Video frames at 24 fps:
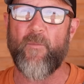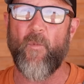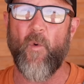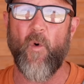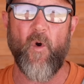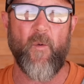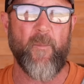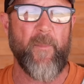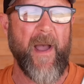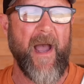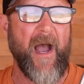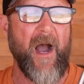
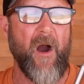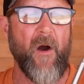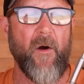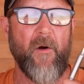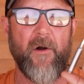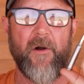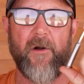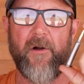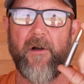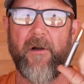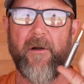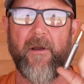more
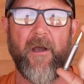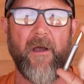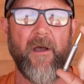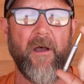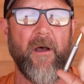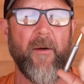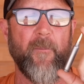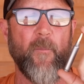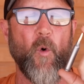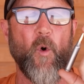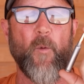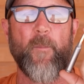power,
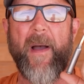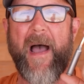more